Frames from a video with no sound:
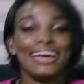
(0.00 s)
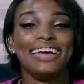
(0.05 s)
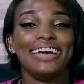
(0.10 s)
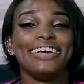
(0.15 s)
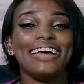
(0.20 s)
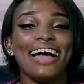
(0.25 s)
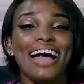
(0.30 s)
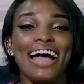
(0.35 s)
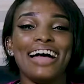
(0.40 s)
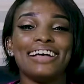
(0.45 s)

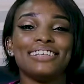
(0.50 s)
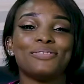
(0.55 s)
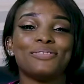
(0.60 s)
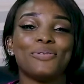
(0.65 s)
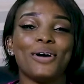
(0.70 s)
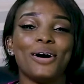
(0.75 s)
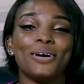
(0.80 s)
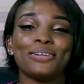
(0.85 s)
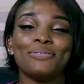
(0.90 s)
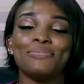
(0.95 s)
Hey guys,
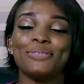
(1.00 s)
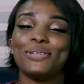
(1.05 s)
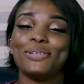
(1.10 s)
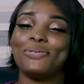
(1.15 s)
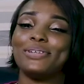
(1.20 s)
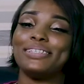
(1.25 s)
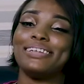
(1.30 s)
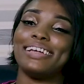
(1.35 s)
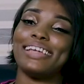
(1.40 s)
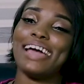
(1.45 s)
welcome
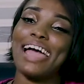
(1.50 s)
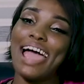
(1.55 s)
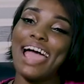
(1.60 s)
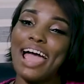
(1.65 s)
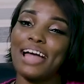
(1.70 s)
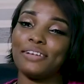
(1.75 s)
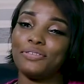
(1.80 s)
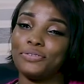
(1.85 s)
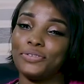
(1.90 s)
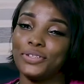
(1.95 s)
to another
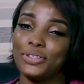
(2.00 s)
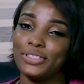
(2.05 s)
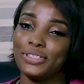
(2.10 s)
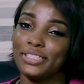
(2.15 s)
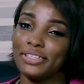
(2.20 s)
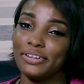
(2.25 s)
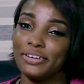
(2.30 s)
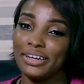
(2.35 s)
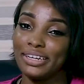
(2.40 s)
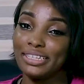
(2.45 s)
ad review
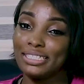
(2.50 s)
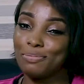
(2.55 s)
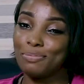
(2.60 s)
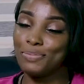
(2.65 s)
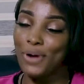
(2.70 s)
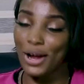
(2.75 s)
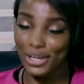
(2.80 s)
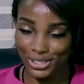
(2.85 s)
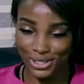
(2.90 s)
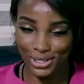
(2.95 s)
series
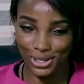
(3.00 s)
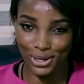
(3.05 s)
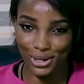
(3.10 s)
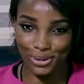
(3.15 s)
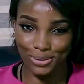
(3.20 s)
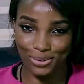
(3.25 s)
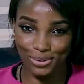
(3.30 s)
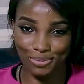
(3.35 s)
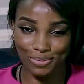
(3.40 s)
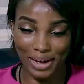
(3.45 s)
brought to
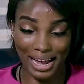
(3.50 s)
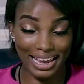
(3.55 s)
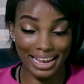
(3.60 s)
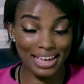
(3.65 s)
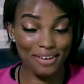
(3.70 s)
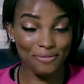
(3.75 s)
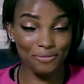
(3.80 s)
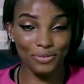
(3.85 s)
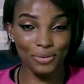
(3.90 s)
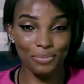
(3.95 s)
you by
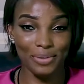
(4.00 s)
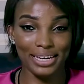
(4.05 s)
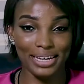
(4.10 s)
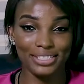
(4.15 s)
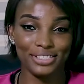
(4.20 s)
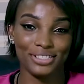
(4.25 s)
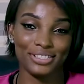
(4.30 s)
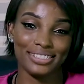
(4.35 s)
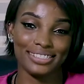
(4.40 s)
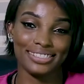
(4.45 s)

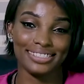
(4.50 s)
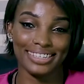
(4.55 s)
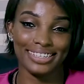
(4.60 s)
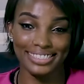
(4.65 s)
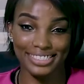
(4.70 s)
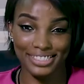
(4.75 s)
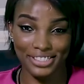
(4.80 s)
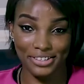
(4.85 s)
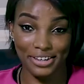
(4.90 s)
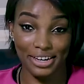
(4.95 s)
Information
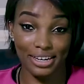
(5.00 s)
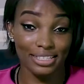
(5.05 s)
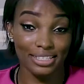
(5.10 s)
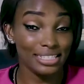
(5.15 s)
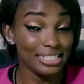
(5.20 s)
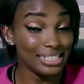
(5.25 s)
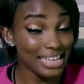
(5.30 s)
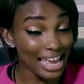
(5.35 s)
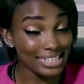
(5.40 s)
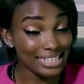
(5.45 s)
Nigeria.
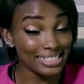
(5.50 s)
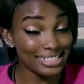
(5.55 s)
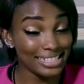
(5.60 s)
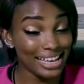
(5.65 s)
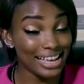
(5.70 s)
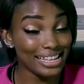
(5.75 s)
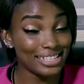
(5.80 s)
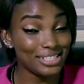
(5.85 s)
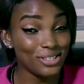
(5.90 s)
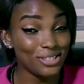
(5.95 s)
Yes,
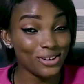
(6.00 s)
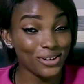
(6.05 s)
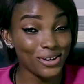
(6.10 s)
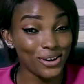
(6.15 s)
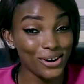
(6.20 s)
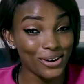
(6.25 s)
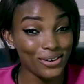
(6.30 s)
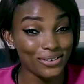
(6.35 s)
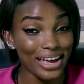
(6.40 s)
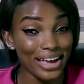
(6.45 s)
it's your
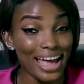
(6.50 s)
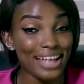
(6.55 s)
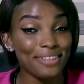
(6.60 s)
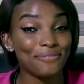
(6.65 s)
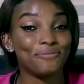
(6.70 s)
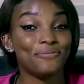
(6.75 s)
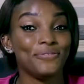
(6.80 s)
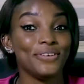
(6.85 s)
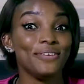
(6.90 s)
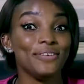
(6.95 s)
girl
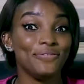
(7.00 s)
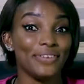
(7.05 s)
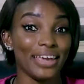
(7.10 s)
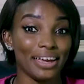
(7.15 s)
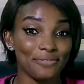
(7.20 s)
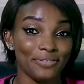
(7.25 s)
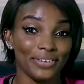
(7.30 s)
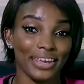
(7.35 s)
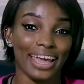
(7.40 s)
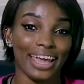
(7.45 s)
at
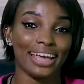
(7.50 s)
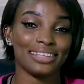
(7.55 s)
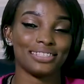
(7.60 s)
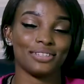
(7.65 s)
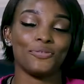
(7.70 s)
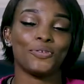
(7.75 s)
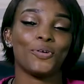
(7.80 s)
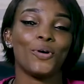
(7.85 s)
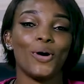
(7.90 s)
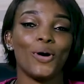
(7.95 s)
Vivian Viaz,
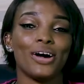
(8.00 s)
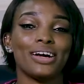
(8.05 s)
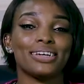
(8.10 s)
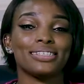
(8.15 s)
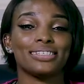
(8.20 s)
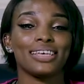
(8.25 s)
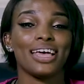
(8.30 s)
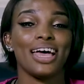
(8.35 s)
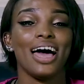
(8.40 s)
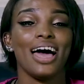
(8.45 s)
and of
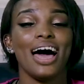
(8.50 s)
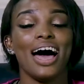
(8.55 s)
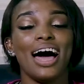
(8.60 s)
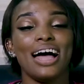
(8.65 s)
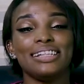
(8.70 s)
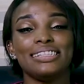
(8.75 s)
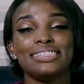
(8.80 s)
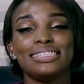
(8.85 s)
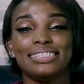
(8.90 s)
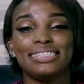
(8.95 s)
course,
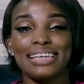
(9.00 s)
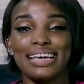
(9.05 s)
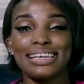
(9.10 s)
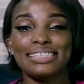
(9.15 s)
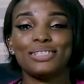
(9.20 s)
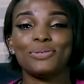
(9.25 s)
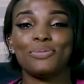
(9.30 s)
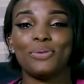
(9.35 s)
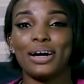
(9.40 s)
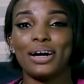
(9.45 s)
on
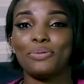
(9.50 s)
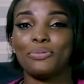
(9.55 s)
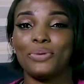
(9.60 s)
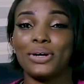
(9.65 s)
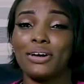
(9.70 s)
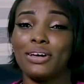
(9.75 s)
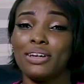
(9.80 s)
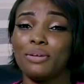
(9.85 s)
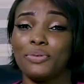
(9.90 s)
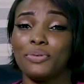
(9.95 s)
this one,
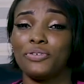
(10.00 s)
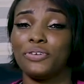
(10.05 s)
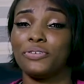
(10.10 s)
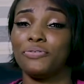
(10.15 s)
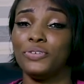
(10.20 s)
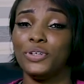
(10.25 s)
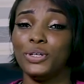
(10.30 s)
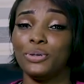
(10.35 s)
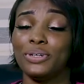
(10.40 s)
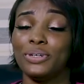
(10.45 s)
we're going to be
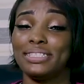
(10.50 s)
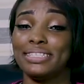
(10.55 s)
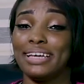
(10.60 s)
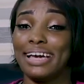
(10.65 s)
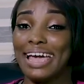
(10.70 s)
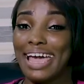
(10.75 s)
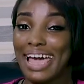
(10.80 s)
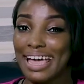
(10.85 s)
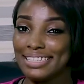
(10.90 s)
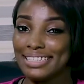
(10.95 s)
reviewing the
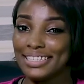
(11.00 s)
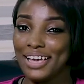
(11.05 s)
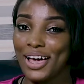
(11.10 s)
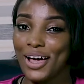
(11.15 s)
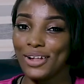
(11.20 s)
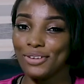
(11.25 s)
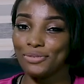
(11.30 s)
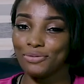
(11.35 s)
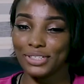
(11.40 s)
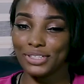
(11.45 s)

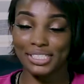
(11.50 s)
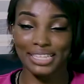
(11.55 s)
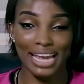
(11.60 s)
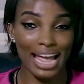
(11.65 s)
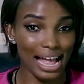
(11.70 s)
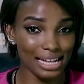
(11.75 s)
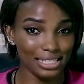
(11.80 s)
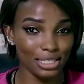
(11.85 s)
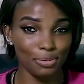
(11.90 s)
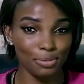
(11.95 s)
Airtel
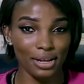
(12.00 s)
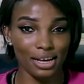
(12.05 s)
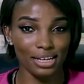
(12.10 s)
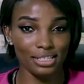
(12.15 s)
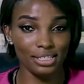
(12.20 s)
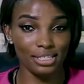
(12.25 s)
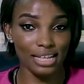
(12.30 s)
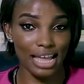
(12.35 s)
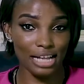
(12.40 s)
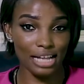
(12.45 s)
Recharge
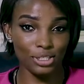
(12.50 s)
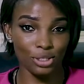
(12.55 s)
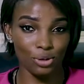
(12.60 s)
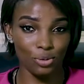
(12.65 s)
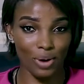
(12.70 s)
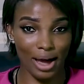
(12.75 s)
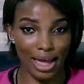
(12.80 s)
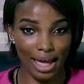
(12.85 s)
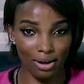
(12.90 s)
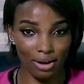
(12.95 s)
Plus Nat Geo
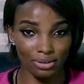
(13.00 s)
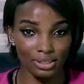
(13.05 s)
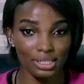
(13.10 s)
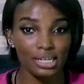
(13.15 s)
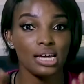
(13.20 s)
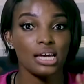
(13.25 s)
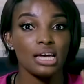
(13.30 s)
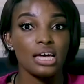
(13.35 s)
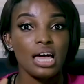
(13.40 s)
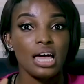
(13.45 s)
Wild
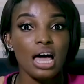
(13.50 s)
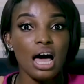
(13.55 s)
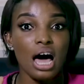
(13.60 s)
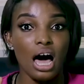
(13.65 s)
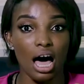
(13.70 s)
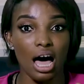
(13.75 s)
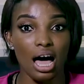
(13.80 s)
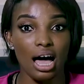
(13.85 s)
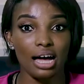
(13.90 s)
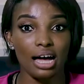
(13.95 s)

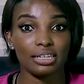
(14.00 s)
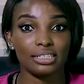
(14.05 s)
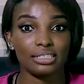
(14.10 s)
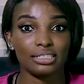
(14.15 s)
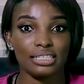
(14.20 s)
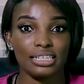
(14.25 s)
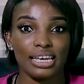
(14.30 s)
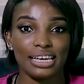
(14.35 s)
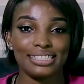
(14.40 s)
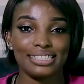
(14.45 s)
ad.
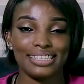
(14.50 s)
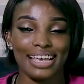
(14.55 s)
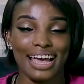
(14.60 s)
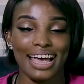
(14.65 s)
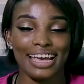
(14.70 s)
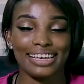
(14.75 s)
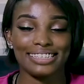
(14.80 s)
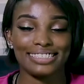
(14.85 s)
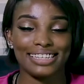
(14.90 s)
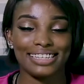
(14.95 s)
Yes,
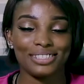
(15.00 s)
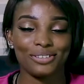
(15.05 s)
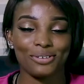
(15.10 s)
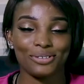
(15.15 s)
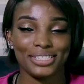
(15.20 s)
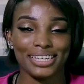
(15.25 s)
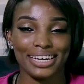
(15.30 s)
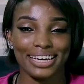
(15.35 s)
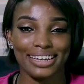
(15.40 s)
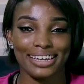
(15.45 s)
guys, let's go
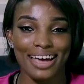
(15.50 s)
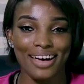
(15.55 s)
check it